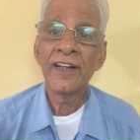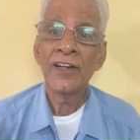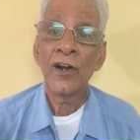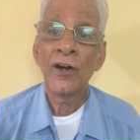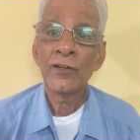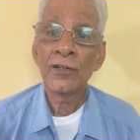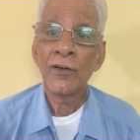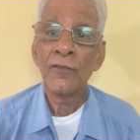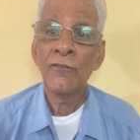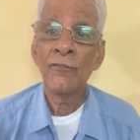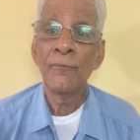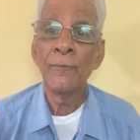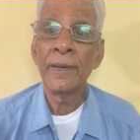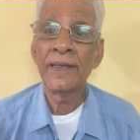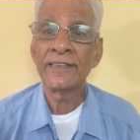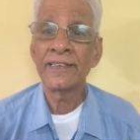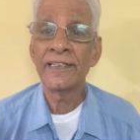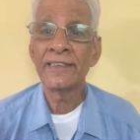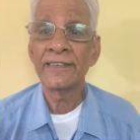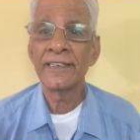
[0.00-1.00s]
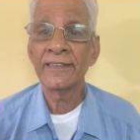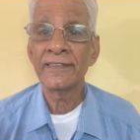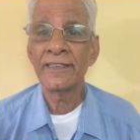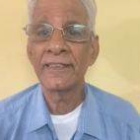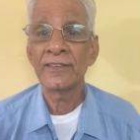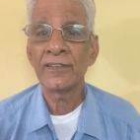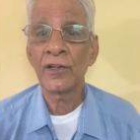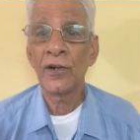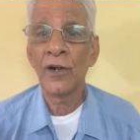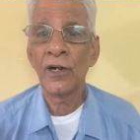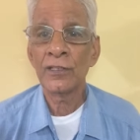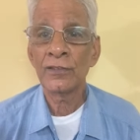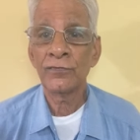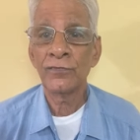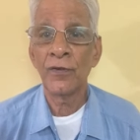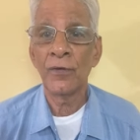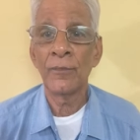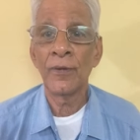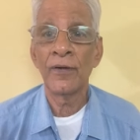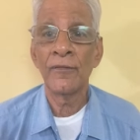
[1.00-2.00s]
lot of messages and calls
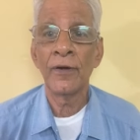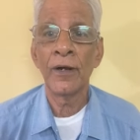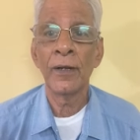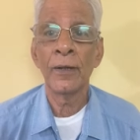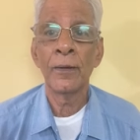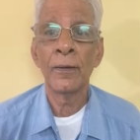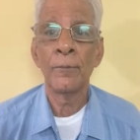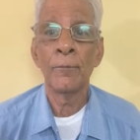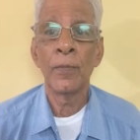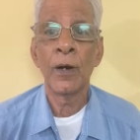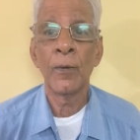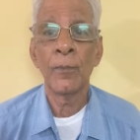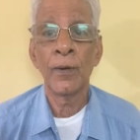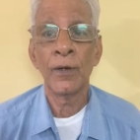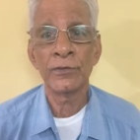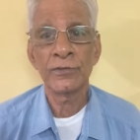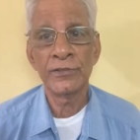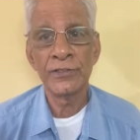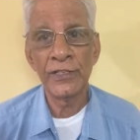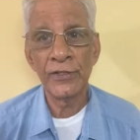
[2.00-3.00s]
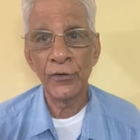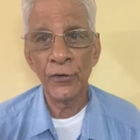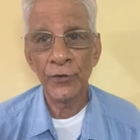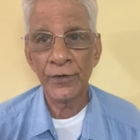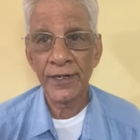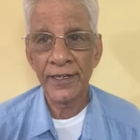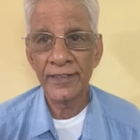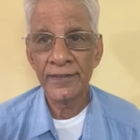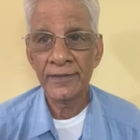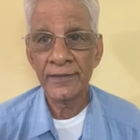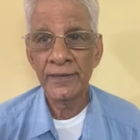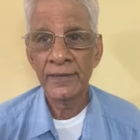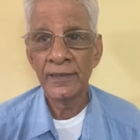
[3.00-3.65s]
from our Baba's devotees